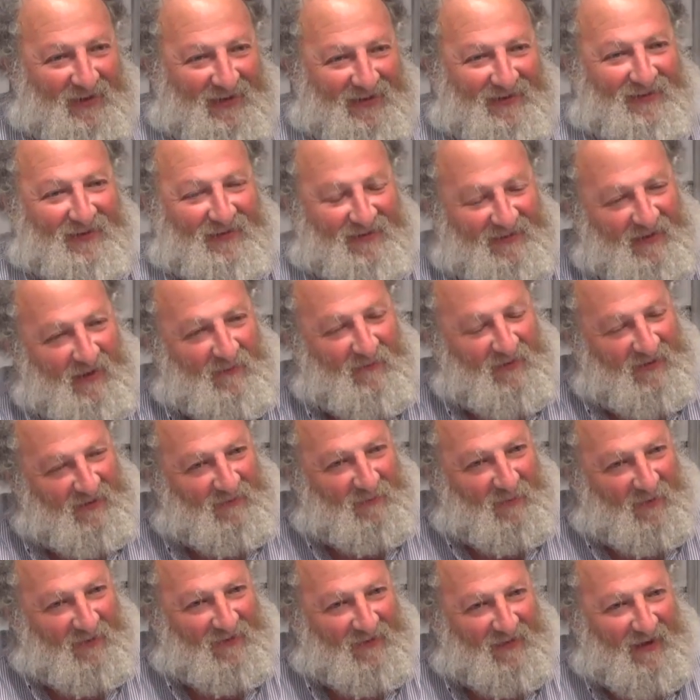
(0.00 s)
because in some of these
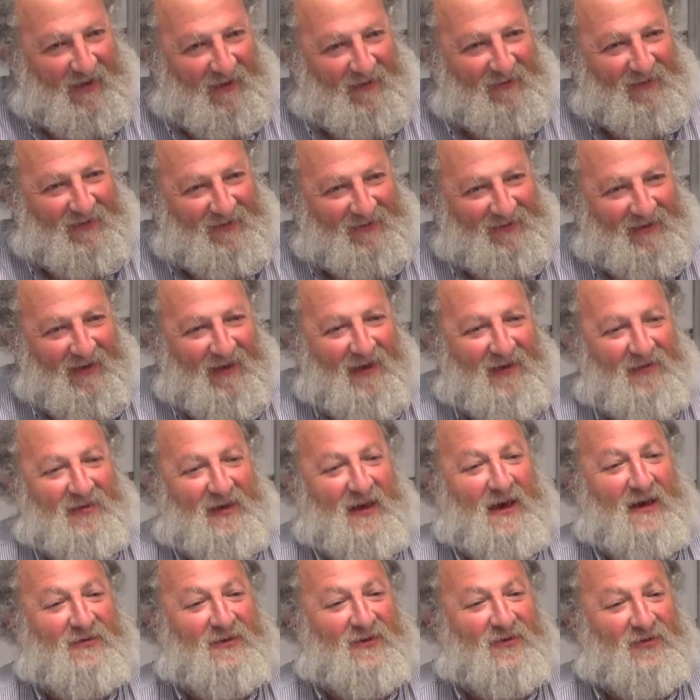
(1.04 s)
personalities, they
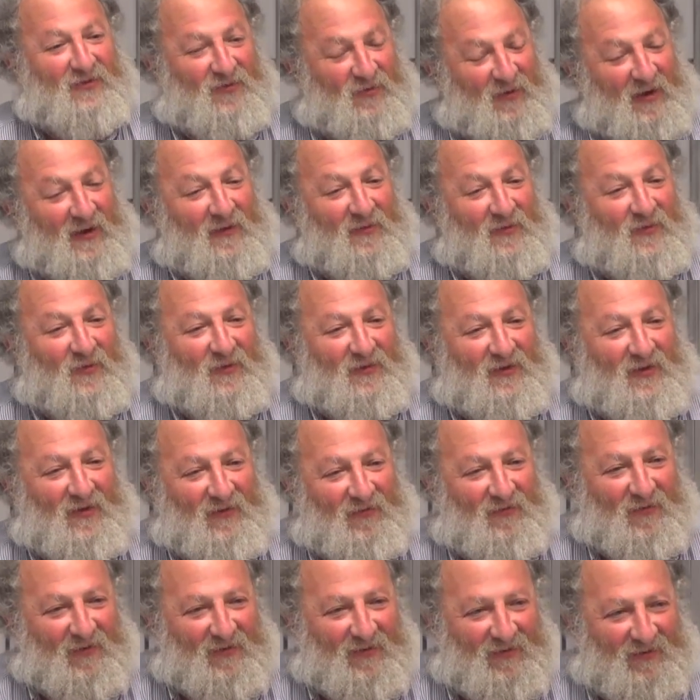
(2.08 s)
had these dreams which
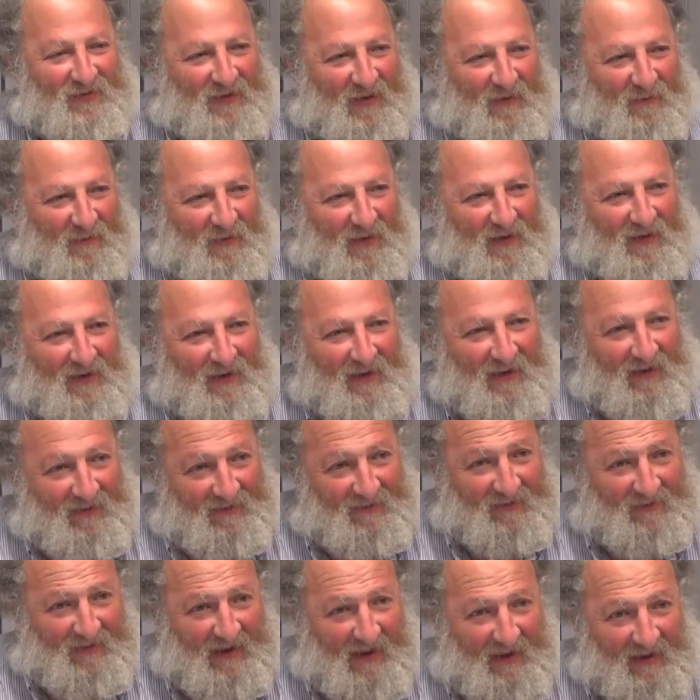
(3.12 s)
influenced them
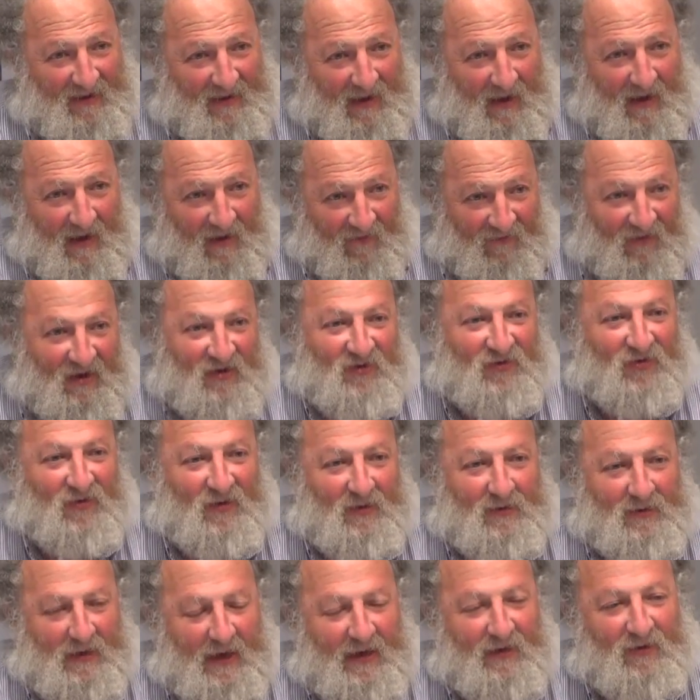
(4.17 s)
to
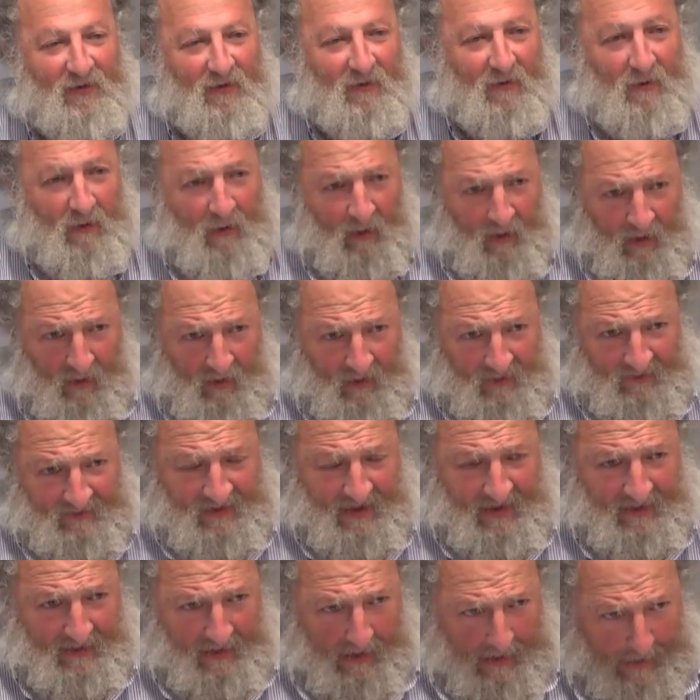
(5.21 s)
eventually later take